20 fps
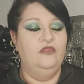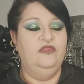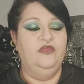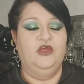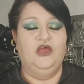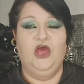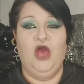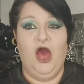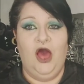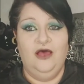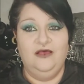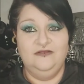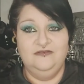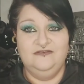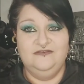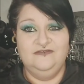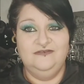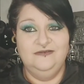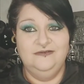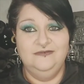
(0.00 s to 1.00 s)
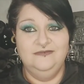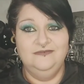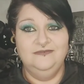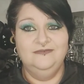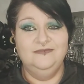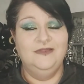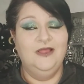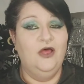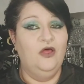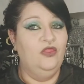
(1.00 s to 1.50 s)
The cut,
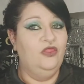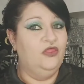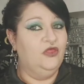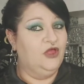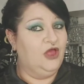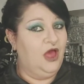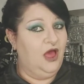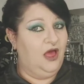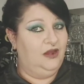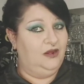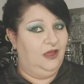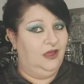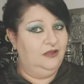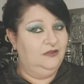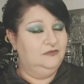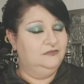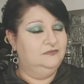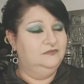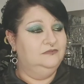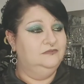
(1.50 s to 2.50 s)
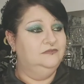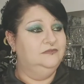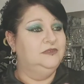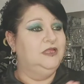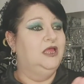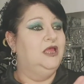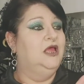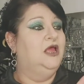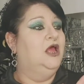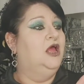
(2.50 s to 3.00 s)
the colour,
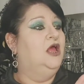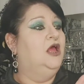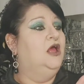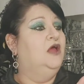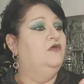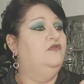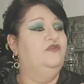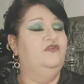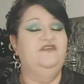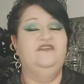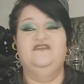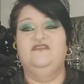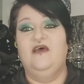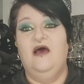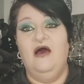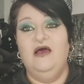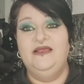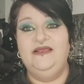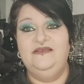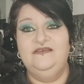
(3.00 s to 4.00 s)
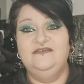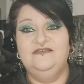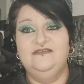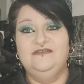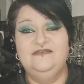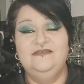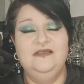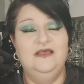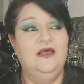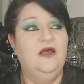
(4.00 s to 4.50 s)
the
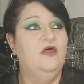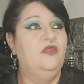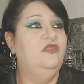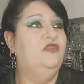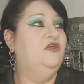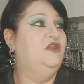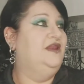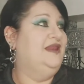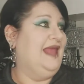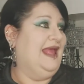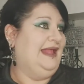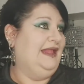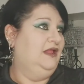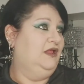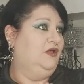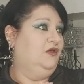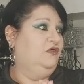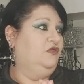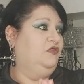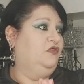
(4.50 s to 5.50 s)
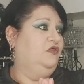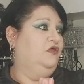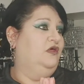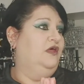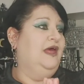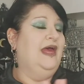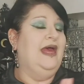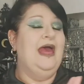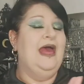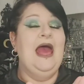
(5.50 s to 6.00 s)
size, the length,
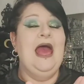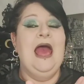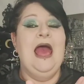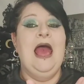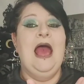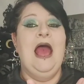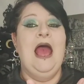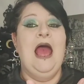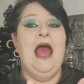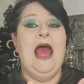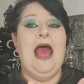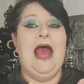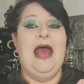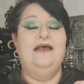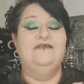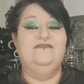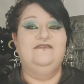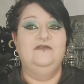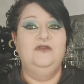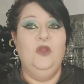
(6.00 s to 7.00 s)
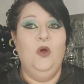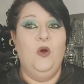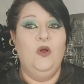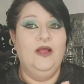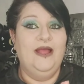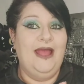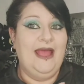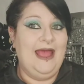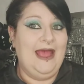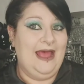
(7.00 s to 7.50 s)
as
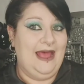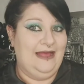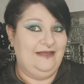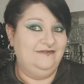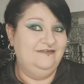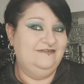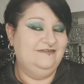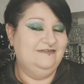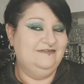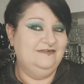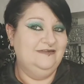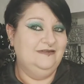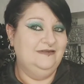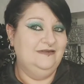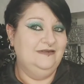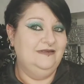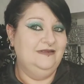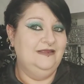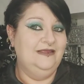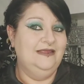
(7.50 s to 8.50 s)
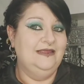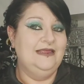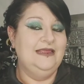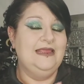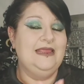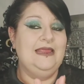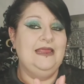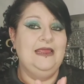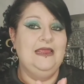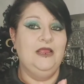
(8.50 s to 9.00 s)
long as
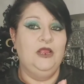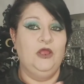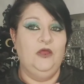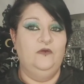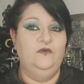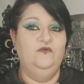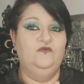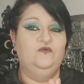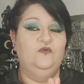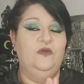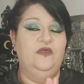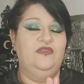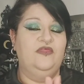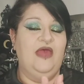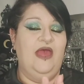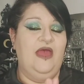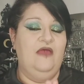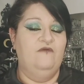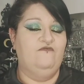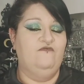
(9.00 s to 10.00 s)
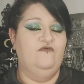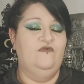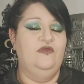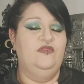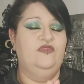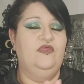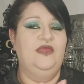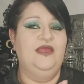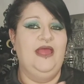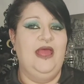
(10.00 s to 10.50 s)
it goes with
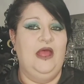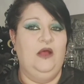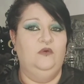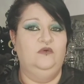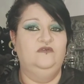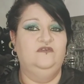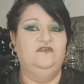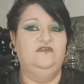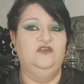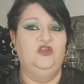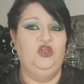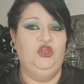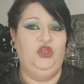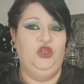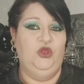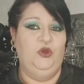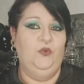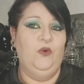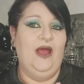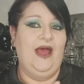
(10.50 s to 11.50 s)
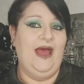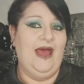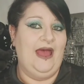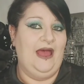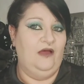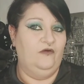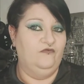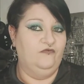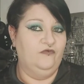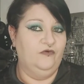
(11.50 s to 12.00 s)
everything else you
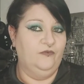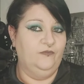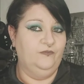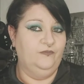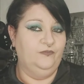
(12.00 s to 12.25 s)
have.